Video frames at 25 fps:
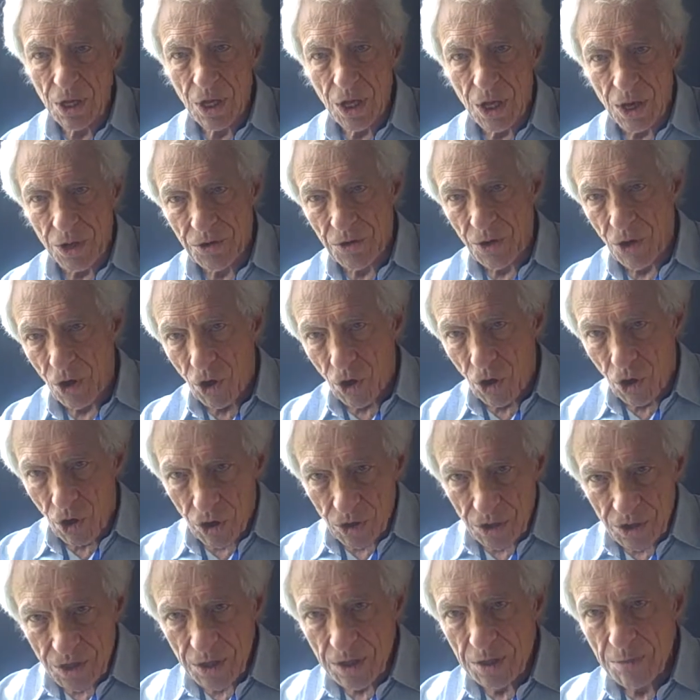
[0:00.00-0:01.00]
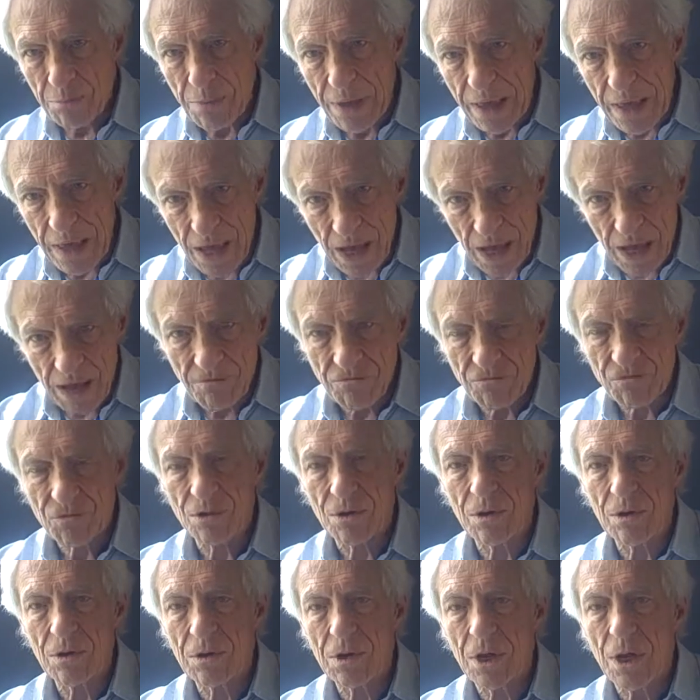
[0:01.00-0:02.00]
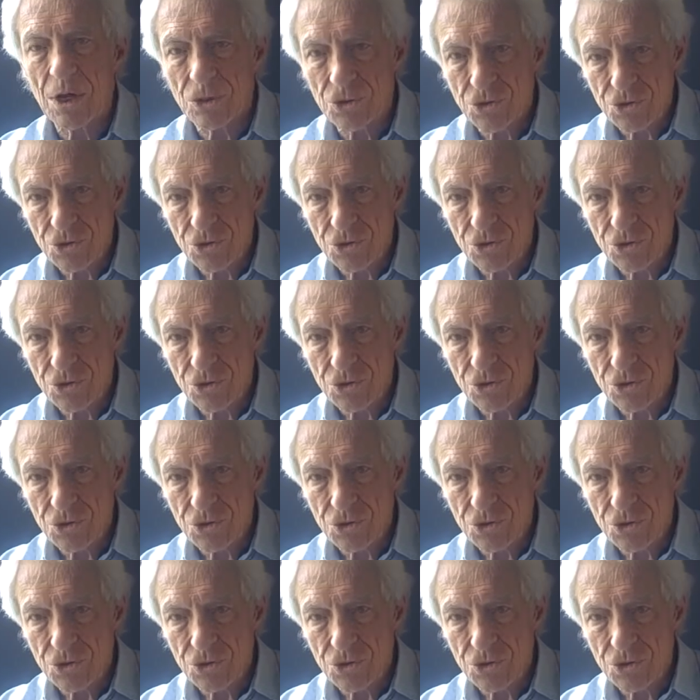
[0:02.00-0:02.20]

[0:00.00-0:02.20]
and all the behavioral